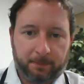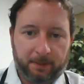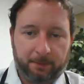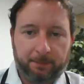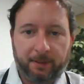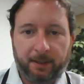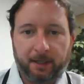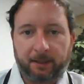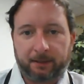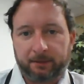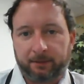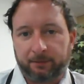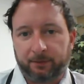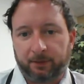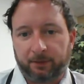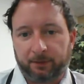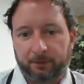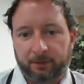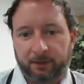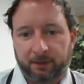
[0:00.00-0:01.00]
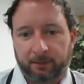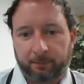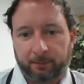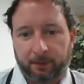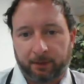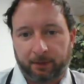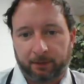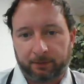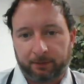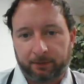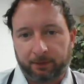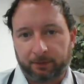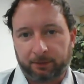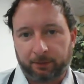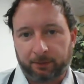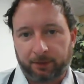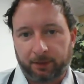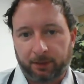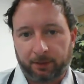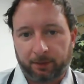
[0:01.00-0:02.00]
impact of delirium on
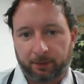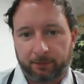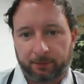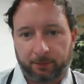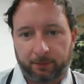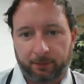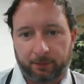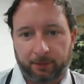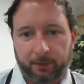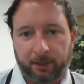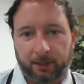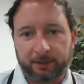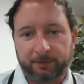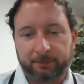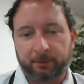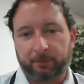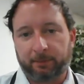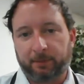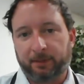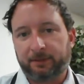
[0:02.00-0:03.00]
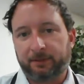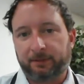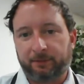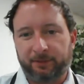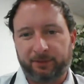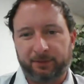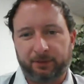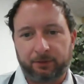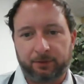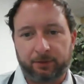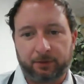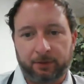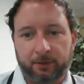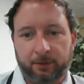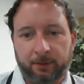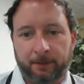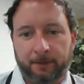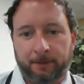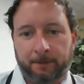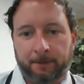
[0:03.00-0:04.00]
clinical care for a hospital medicine physician.